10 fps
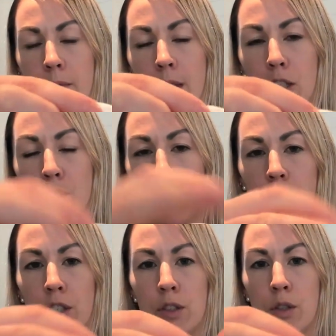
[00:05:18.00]

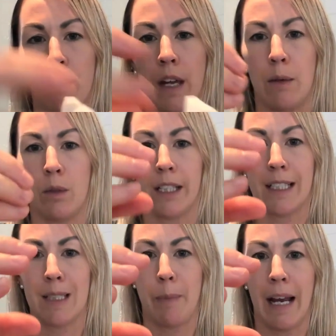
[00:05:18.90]
structures so that it will
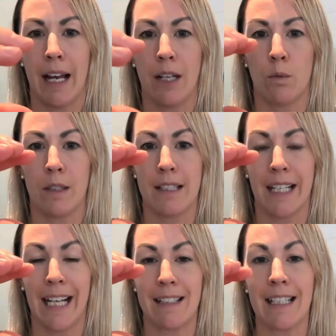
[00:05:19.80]
expand once
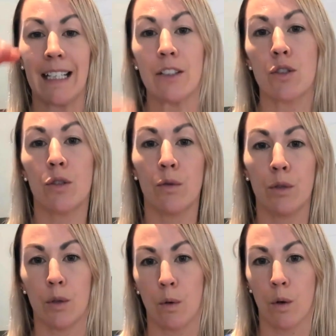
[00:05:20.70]
it gets into
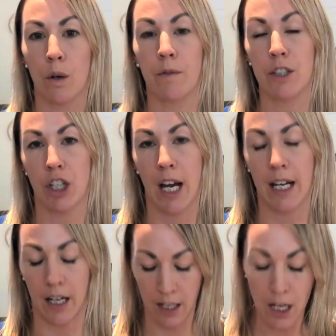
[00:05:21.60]
your
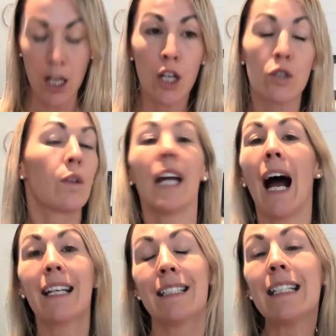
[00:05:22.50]
vagina. So the
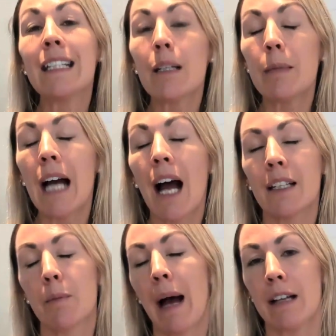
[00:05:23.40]
idea behind
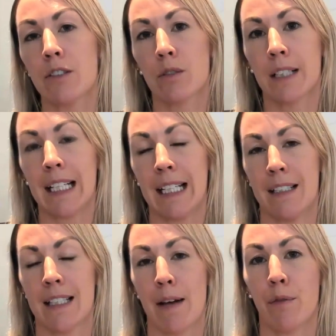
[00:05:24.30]
a pessary
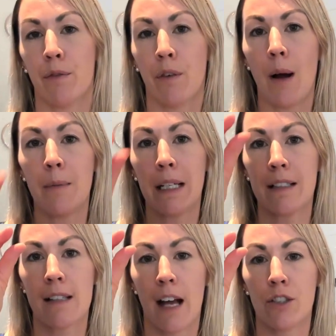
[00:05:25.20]
is that from
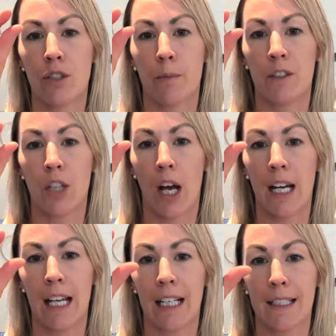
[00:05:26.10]
inside your vagina,
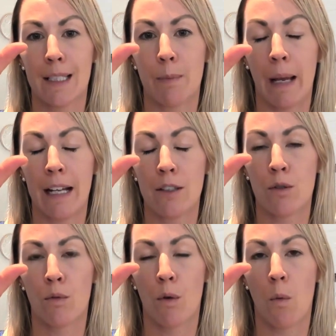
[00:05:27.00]
it expands
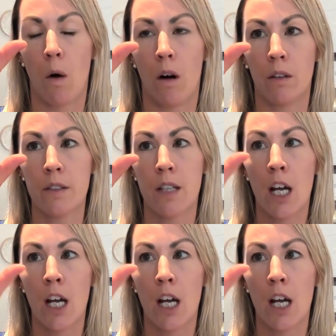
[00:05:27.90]
through the walls.